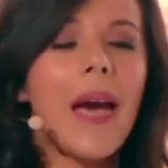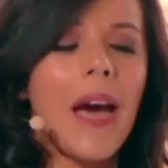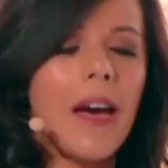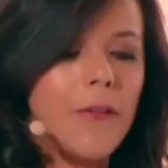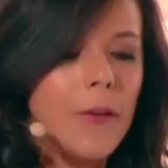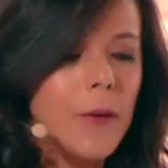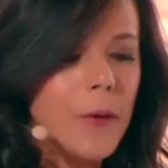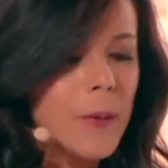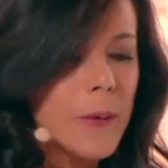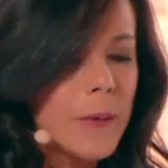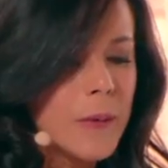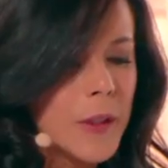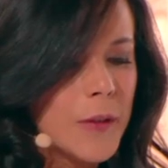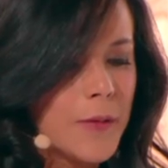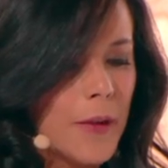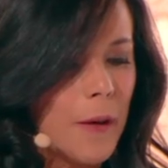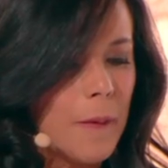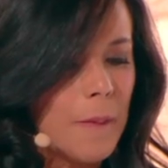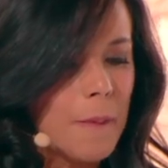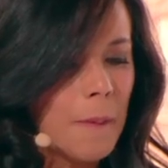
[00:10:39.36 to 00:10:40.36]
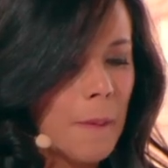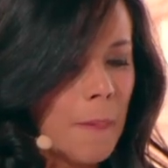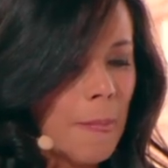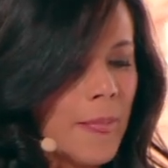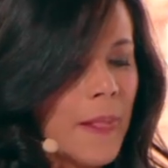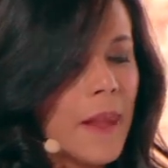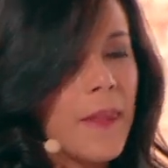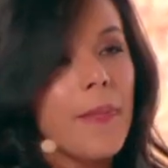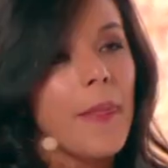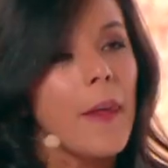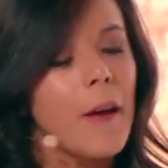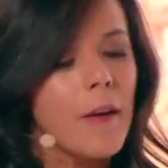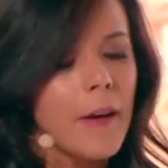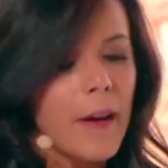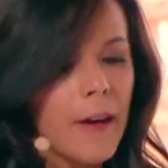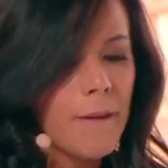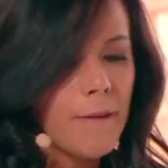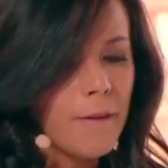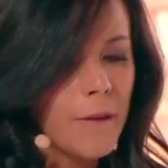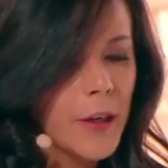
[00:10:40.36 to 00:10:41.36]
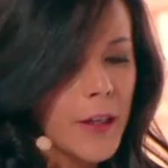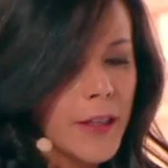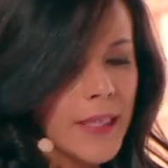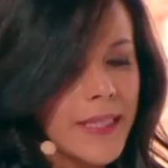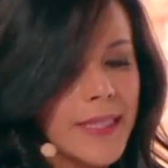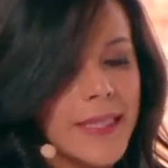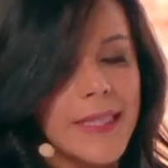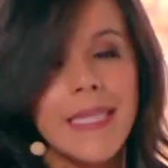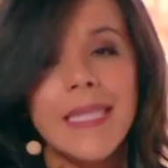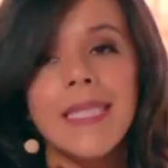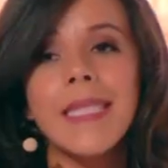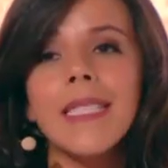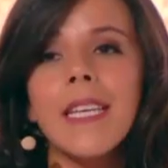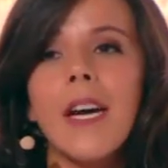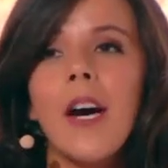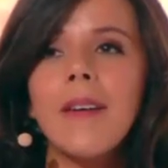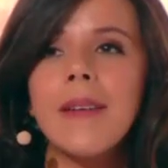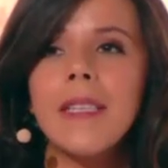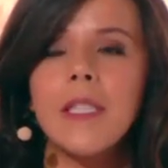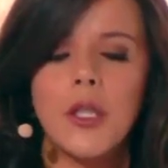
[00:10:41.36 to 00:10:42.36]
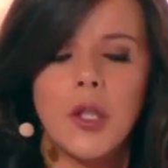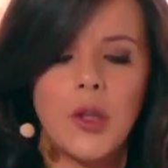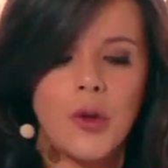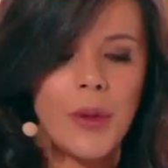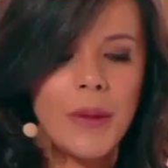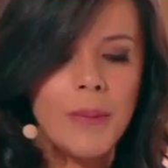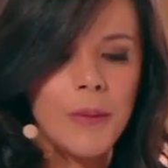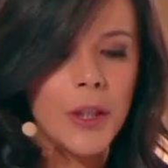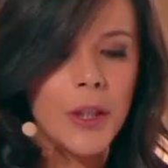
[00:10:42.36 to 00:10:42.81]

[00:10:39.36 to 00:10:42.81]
have Cruise Foam. They are converting discarded shrimp